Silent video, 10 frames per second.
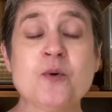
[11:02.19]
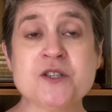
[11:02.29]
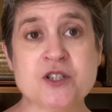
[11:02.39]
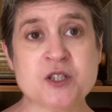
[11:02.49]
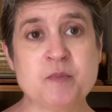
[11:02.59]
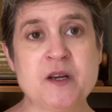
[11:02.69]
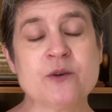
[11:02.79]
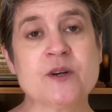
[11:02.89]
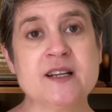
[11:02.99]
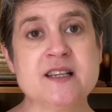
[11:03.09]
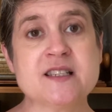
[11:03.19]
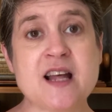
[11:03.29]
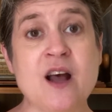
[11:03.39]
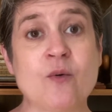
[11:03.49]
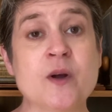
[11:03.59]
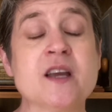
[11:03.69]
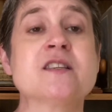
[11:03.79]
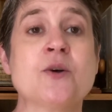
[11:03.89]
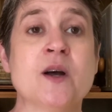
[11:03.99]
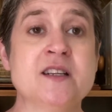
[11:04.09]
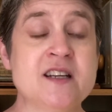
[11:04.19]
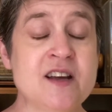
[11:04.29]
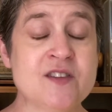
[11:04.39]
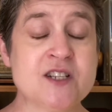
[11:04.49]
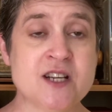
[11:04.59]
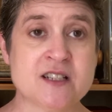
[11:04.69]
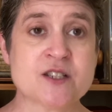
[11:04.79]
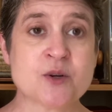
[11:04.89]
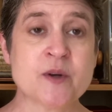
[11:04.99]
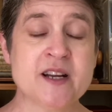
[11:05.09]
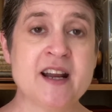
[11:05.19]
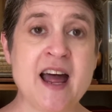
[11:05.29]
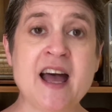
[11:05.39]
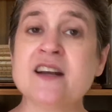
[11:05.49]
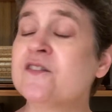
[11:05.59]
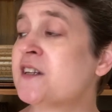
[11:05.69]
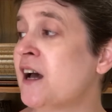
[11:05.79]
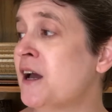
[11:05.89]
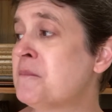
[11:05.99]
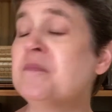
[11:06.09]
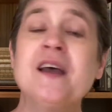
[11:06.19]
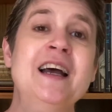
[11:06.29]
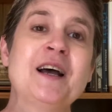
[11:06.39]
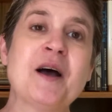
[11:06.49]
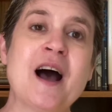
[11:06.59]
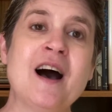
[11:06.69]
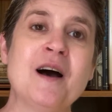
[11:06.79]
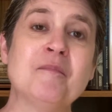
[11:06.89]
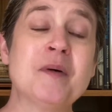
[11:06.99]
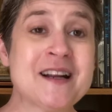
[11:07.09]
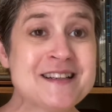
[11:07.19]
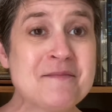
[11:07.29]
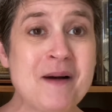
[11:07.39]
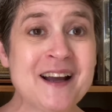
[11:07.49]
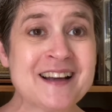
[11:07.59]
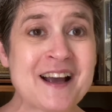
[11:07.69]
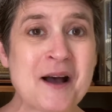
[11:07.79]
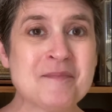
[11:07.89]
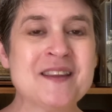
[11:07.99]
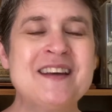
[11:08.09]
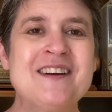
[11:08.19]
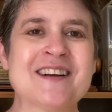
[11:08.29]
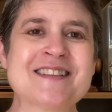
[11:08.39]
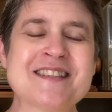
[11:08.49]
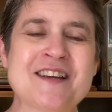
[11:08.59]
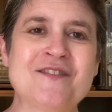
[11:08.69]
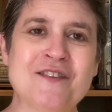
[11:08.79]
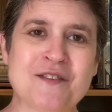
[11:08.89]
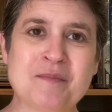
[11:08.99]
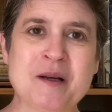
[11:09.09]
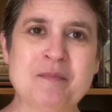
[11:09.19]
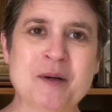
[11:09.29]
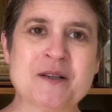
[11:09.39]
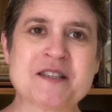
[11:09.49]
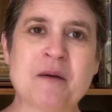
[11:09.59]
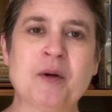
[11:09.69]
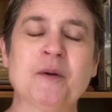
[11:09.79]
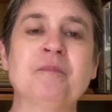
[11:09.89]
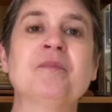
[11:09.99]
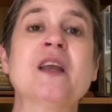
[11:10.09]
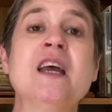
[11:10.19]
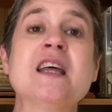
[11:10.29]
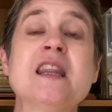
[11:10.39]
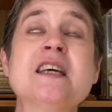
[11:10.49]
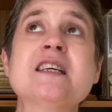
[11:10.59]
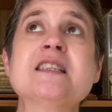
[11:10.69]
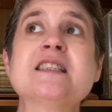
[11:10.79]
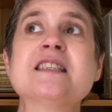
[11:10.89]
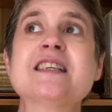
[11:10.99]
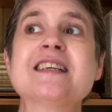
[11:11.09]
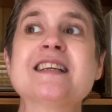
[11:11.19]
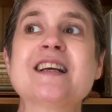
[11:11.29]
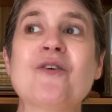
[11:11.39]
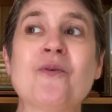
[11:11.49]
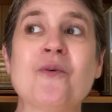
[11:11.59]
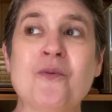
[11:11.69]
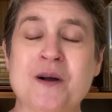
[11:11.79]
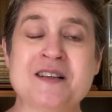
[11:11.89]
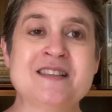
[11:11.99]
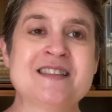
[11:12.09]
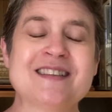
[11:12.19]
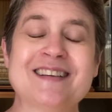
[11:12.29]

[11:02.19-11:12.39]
was just being released that week, so I didn't have a chance to read it ahead of time, um, but I did buy a copy there and saved it for Big Book Summer. This was